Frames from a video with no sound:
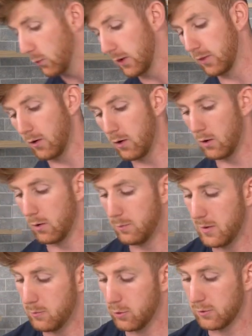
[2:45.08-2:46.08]
when it's all
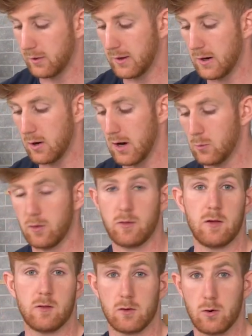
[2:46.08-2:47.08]
being put together, and we'll
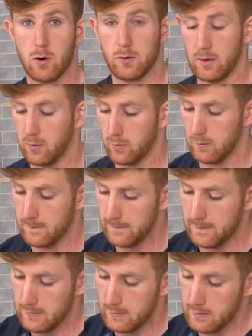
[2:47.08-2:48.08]
season accordingly.
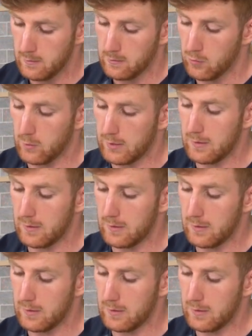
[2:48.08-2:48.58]
So